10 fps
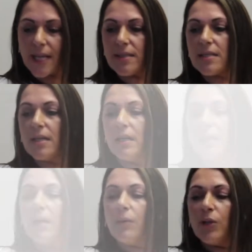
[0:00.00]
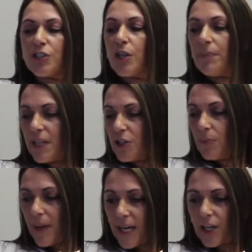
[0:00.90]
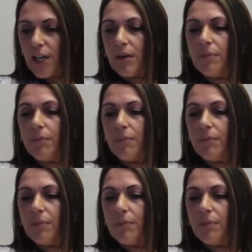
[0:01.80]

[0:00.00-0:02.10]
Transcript: it, which can make you better.